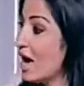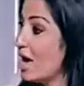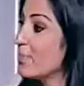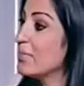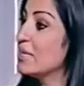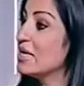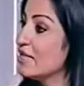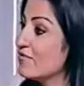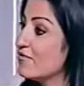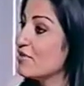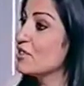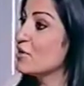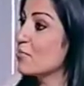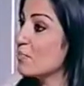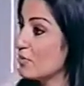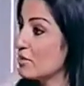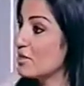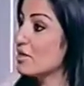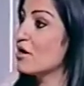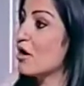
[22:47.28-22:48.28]
I believe in
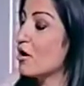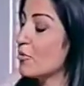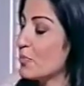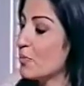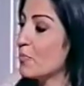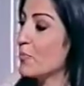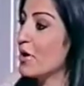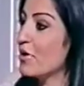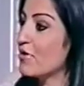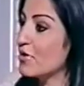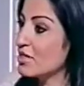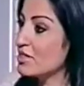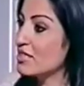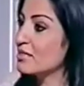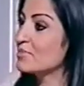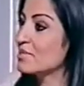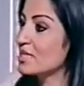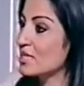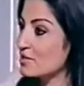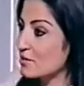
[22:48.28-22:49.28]
the, they are preparing
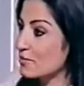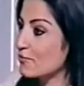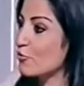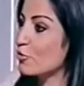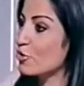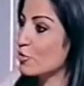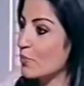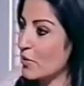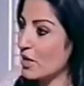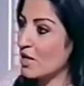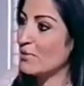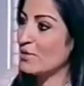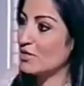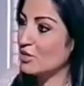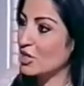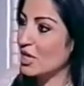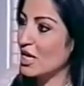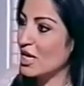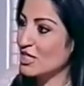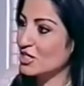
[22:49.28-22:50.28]
themselves for the
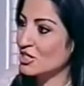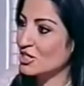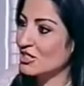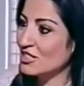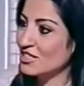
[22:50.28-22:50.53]
parliamentary elections.